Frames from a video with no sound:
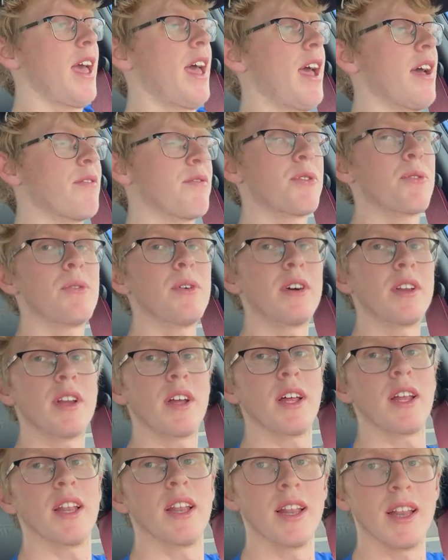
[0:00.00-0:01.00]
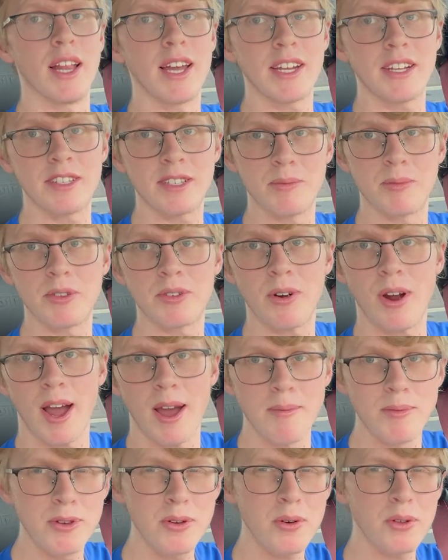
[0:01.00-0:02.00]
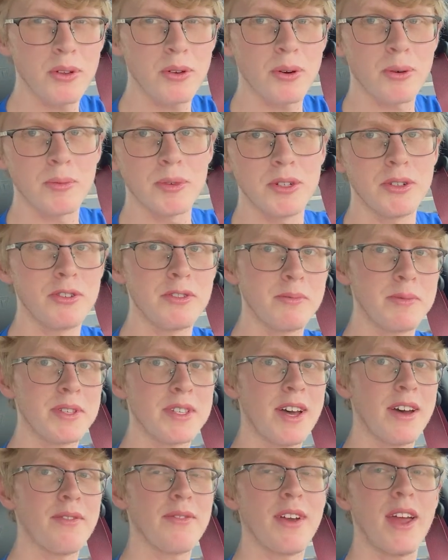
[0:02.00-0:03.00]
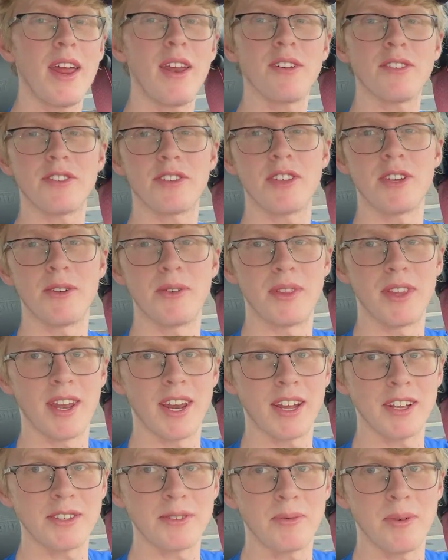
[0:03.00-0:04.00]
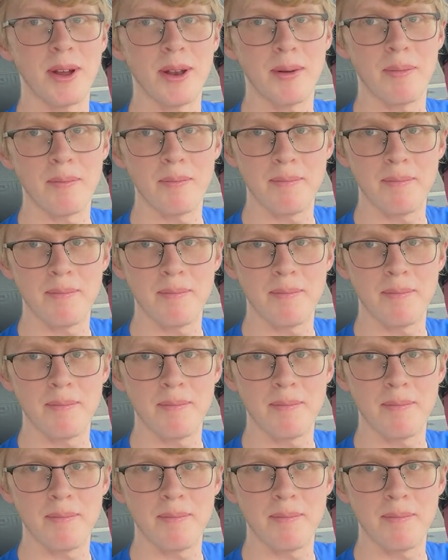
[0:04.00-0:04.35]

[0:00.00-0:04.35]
Everyone, like, subscribe, do all the normal YouTube stuff, and I'll see you in the next one.